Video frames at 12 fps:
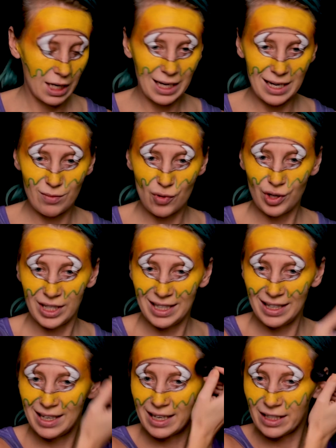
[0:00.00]
Come on,
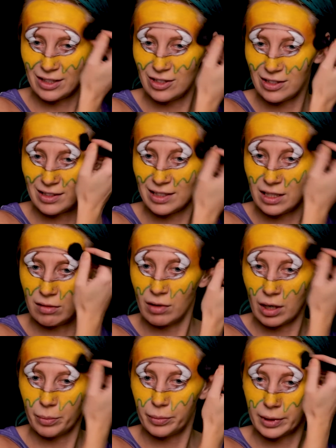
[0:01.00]
Kika, don't give
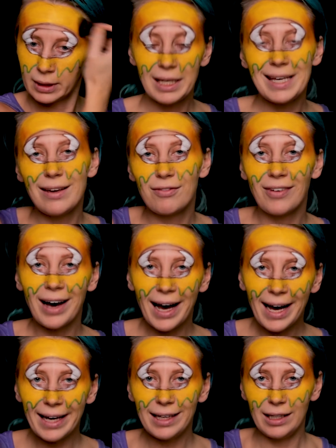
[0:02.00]
up. If
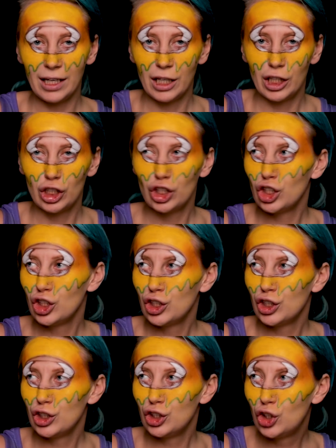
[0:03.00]
I
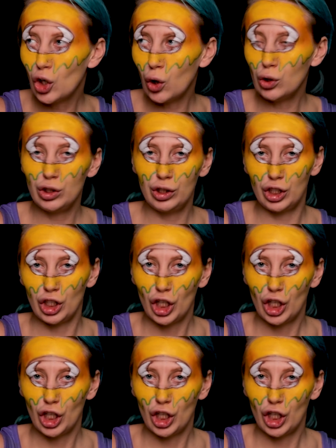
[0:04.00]
don't